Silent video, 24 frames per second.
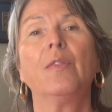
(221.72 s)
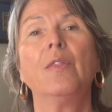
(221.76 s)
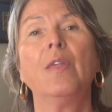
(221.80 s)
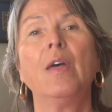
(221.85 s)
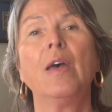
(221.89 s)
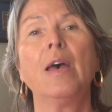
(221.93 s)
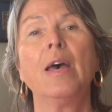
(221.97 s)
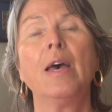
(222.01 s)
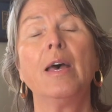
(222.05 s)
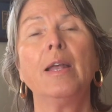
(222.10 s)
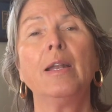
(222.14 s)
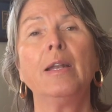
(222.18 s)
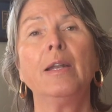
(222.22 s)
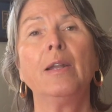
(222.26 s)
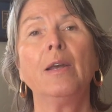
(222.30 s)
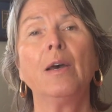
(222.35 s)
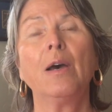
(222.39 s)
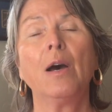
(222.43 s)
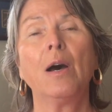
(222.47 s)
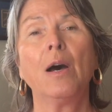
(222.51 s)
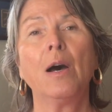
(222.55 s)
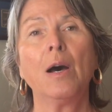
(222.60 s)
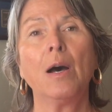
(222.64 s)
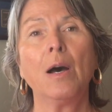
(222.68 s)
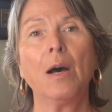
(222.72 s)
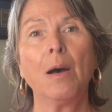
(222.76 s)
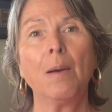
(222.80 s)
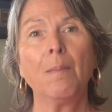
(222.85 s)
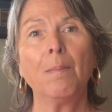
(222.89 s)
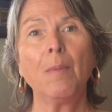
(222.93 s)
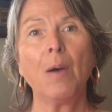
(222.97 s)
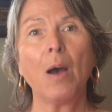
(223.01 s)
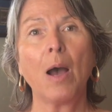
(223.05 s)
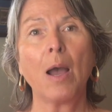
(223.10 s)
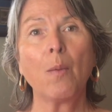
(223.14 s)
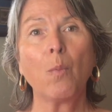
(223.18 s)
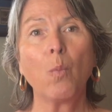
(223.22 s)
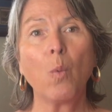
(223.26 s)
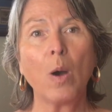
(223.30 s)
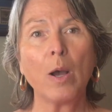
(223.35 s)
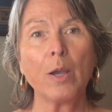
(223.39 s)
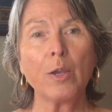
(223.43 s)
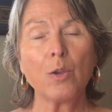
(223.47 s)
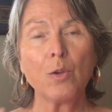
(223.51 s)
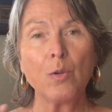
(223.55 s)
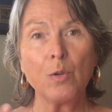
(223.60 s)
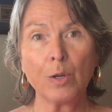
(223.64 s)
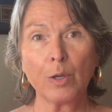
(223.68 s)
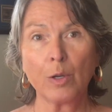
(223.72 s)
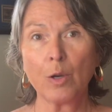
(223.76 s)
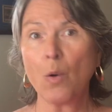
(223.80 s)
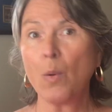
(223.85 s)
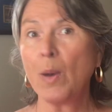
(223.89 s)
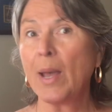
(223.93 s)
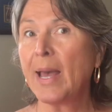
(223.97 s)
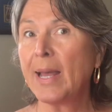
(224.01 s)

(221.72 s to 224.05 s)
then I want you to go